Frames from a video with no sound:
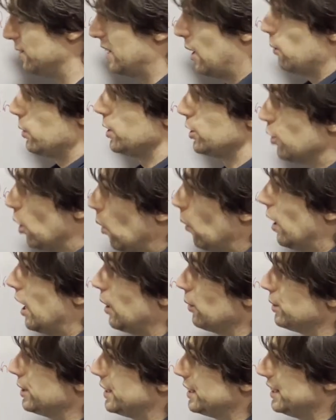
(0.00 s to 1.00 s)
now we know
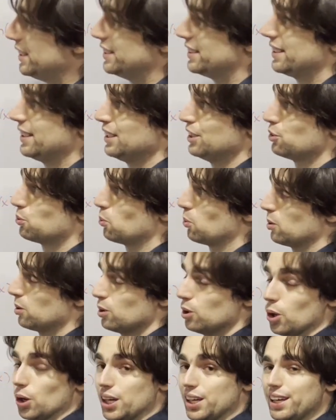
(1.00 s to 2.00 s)
how these things
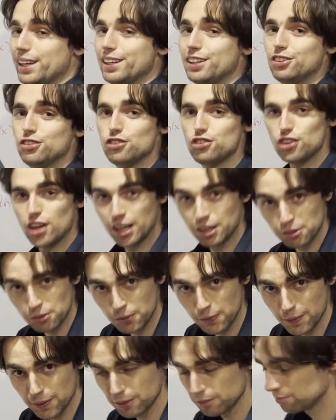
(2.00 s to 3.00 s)
look in
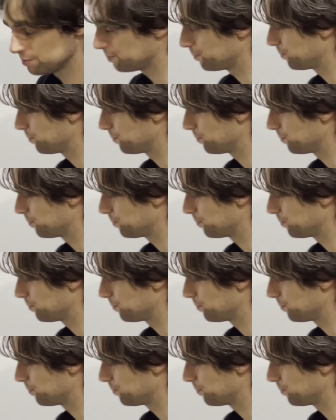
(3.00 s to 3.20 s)
general,